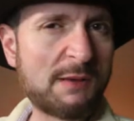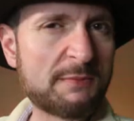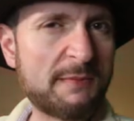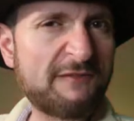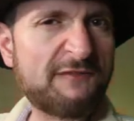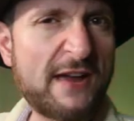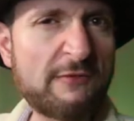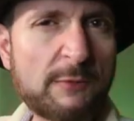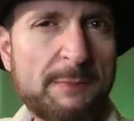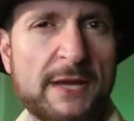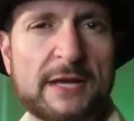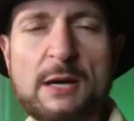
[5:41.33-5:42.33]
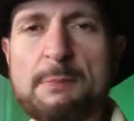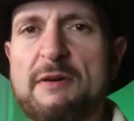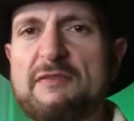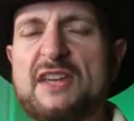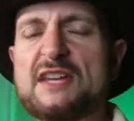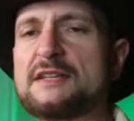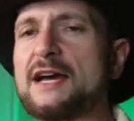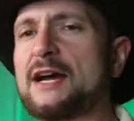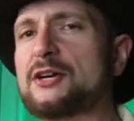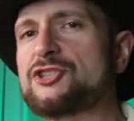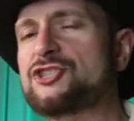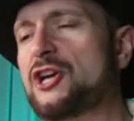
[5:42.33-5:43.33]
probably my favorite pickup of the
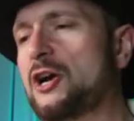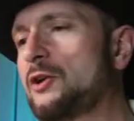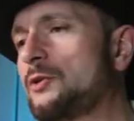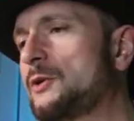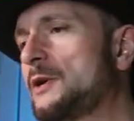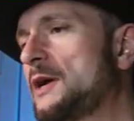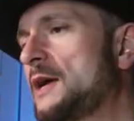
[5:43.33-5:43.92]
entire show.